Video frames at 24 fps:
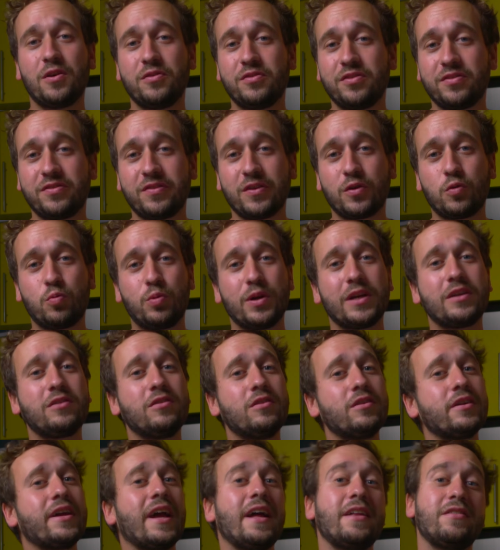Just a quick
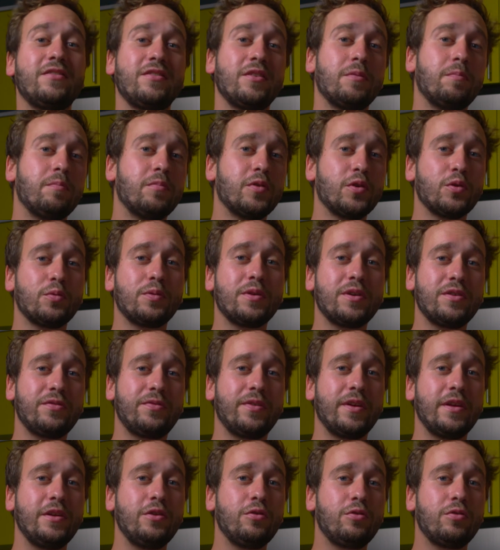look at some brewers
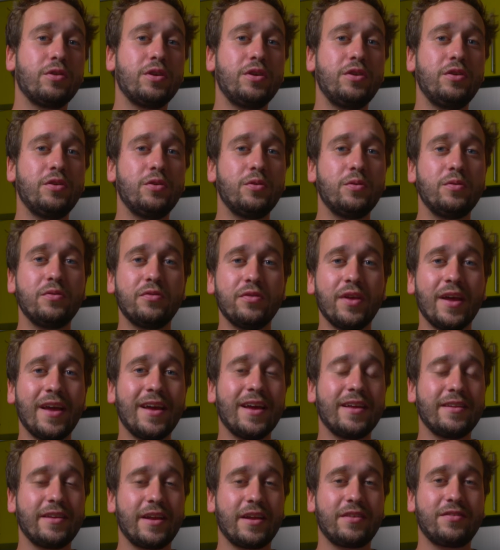that you could use
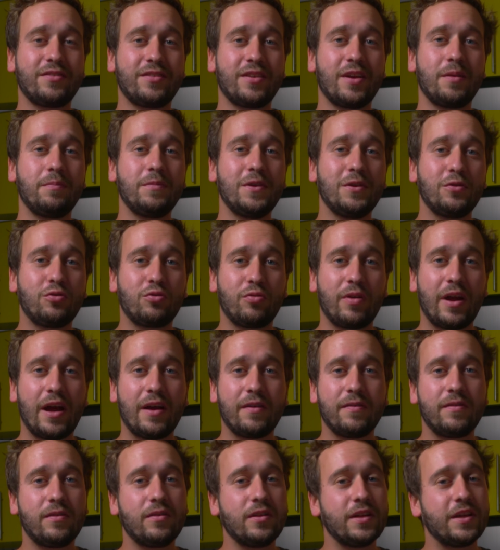next time you
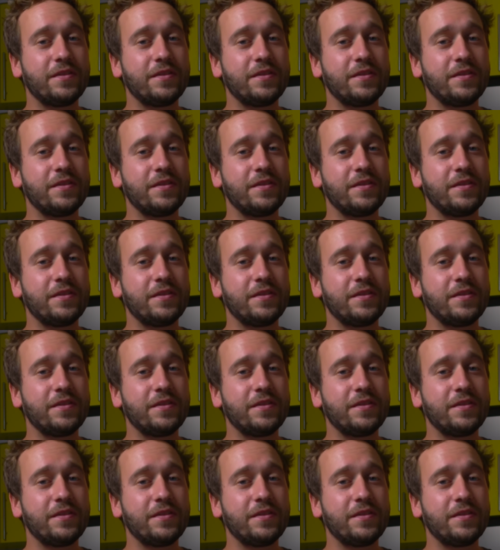travel.